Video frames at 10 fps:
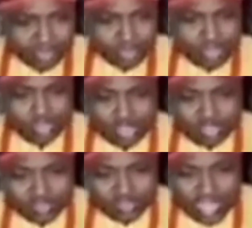do
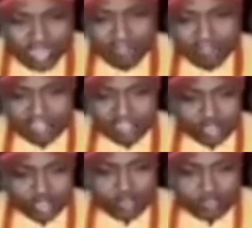not delve
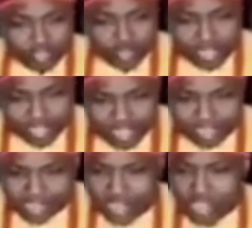into spiritual
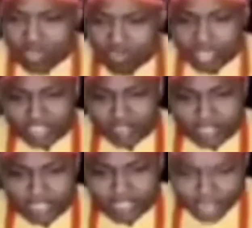things when it's
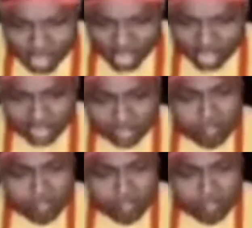being discussed.